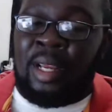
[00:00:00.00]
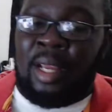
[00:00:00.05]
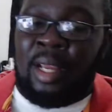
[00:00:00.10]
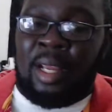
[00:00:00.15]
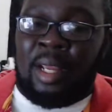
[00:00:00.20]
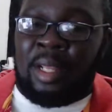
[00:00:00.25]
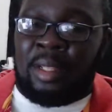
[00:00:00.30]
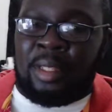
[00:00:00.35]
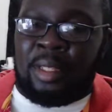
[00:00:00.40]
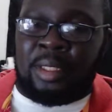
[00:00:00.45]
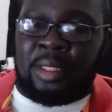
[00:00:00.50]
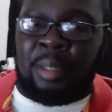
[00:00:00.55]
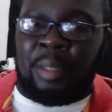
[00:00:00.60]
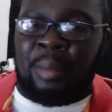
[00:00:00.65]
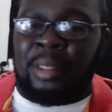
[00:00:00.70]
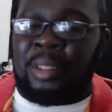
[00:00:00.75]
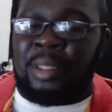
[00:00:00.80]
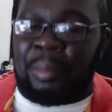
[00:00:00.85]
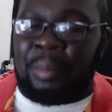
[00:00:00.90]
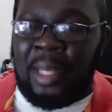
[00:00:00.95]
and there's going to
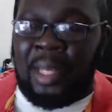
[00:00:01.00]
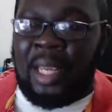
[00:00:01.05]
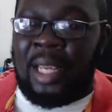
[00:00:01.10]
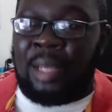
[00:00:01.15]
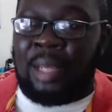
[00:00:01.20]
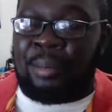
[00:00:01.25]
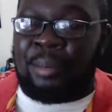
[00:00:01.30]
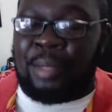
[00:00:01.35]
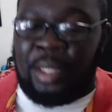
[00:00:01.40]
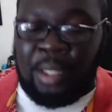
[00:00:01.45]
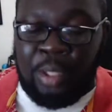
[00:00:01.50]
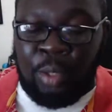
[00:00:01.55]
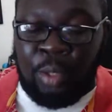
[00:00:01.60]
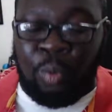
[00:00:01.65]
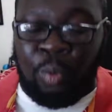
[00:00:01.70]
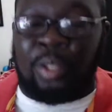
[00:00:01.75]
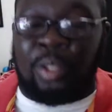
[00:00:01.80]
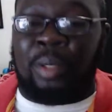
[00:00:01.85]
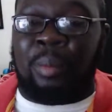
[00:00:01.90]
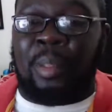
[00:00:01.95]
be some games and you don't
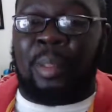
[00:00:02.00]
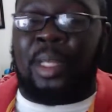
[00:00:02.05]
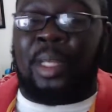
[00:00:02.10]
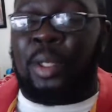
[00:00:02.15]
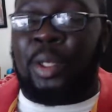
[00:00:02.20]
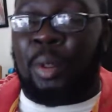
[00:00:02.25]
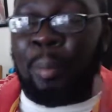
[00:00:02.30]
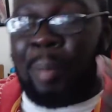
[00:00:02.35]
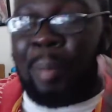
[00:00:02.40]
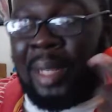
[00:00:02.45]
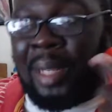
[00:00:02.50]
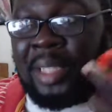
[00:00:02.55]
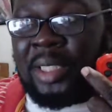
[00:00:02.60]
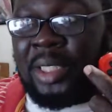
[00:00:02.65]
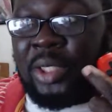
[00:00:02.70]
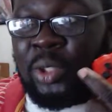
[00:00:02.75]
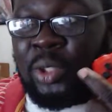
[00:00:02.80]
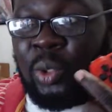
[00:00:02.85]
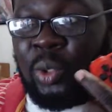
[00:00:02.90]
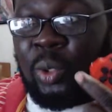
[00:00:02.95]
want them to get your best
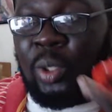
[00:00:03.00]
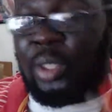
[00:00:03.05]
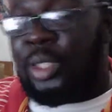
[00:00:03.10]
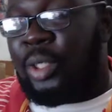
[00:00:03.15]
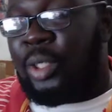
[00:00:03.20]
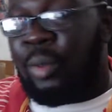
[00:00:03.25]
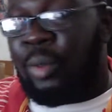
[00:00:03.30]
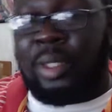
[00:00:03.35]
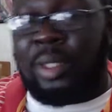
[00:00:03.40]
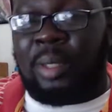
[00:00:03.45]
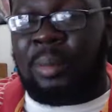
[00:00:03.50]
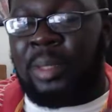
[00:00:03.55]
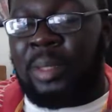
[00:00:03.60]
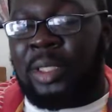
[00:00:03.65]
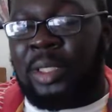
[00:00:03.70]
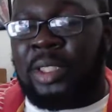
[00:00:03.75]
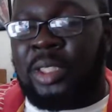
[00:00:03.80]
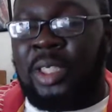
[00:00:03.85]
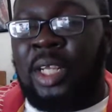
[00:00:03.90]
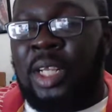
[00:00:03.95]
controllers, you don't want them to